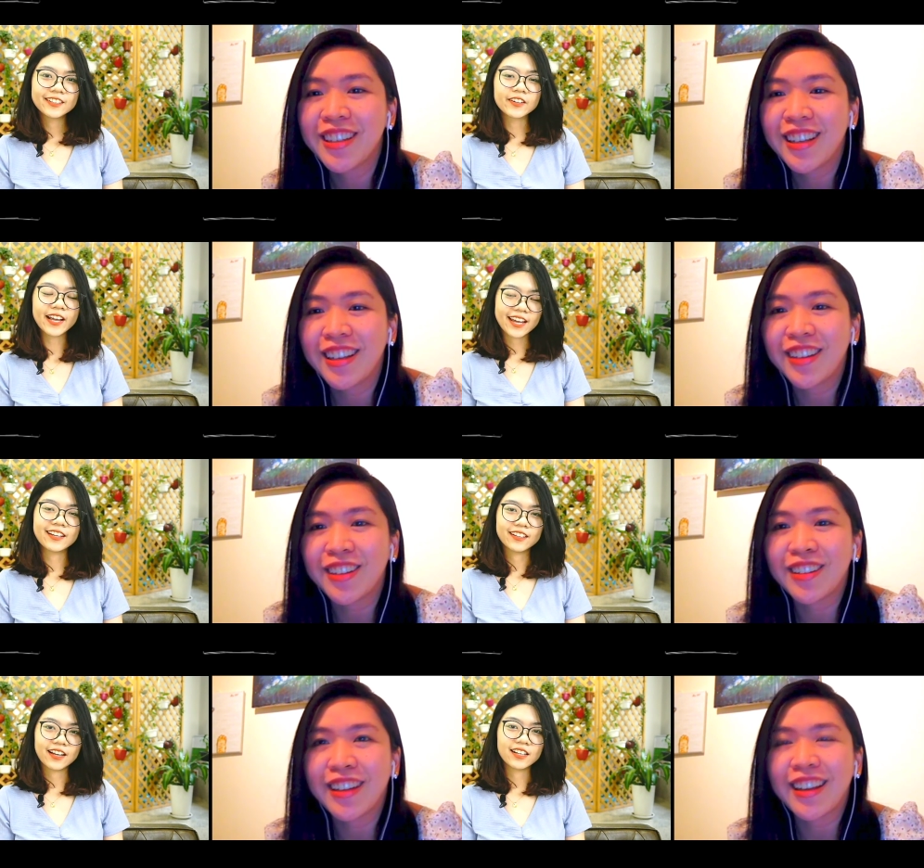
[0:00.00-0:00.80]
Speaker 1: Okay. You
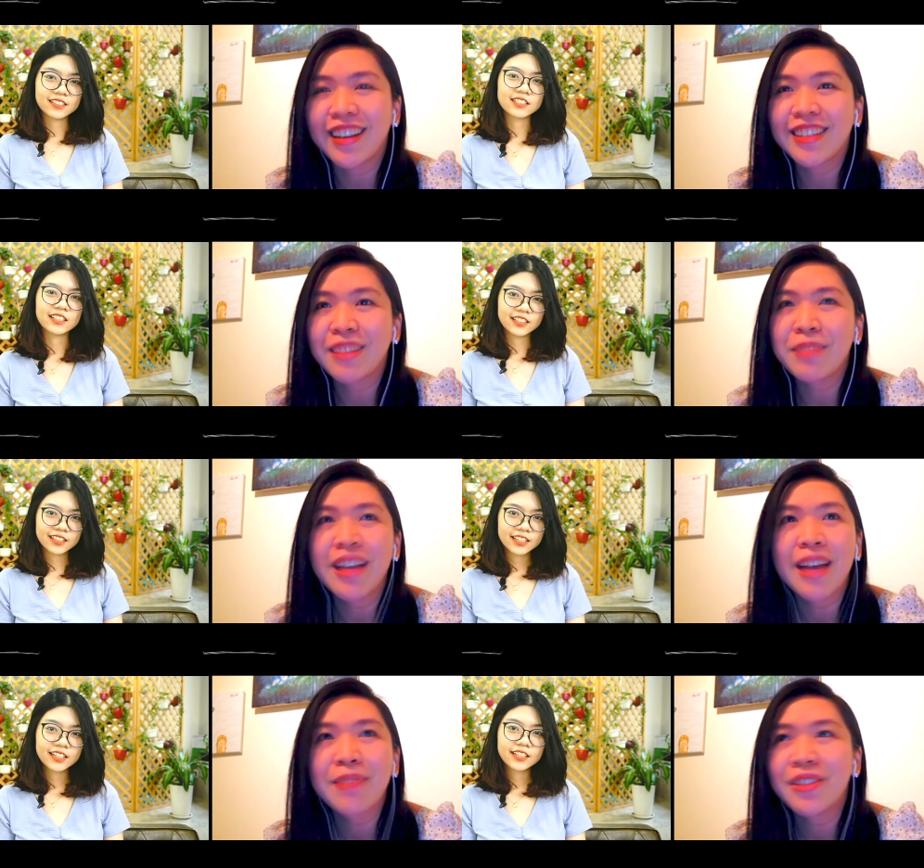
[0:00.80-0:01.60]
know like
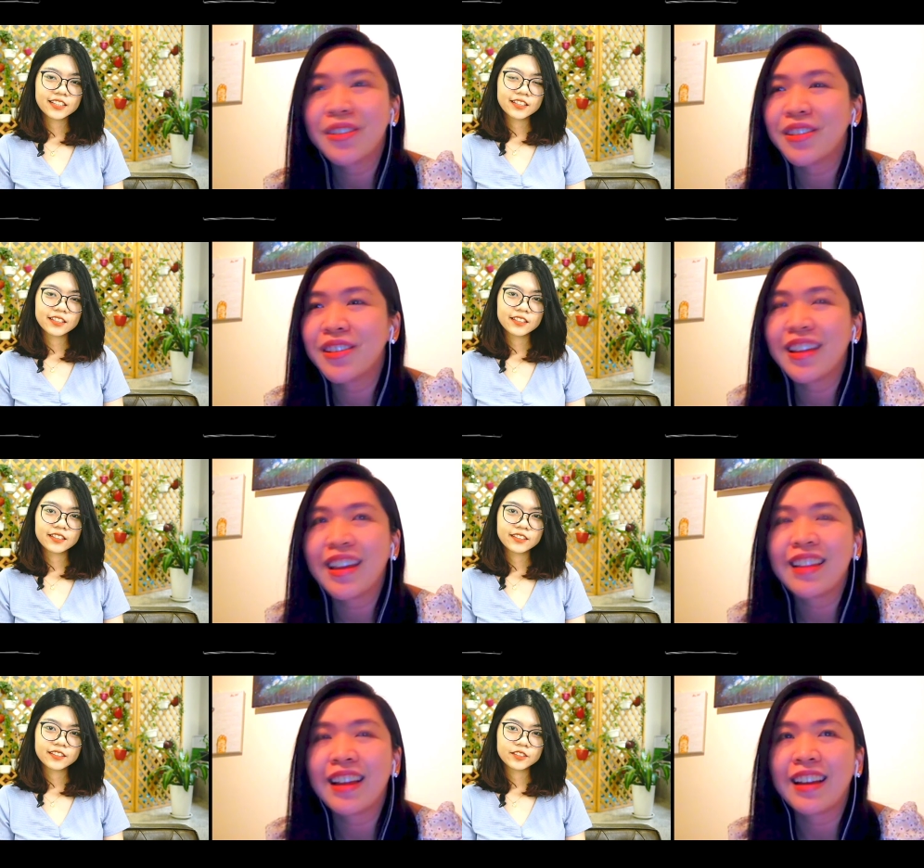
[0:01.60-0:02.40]
sometimes you, you
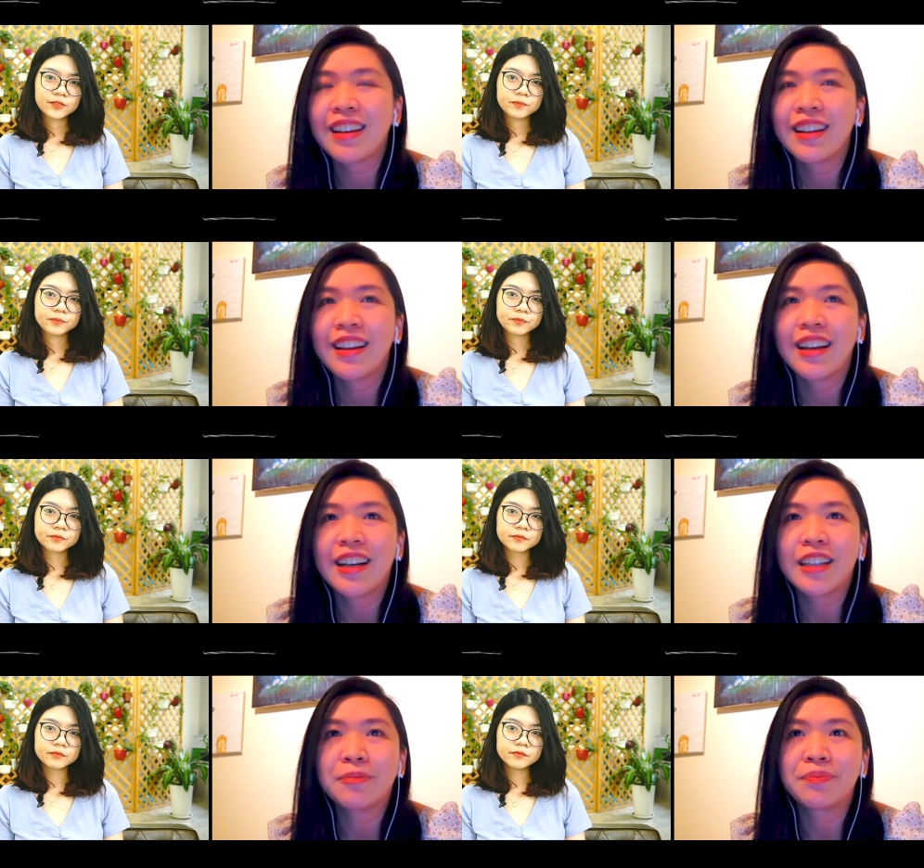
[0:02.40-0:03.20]
think that
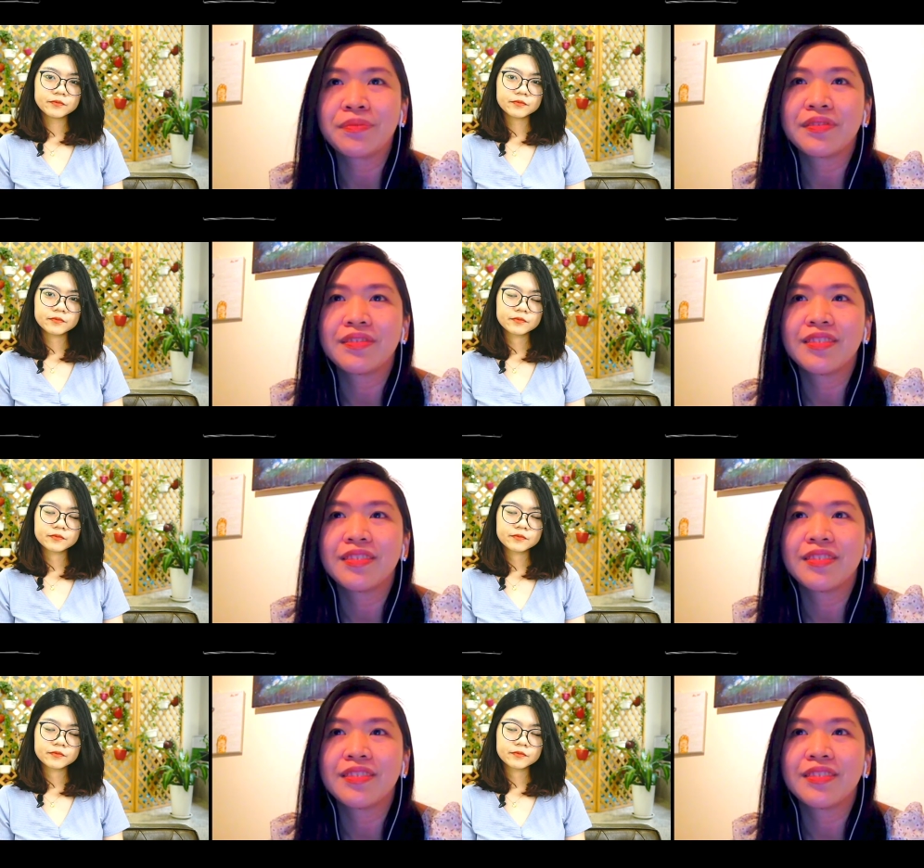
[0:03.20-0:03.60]
um,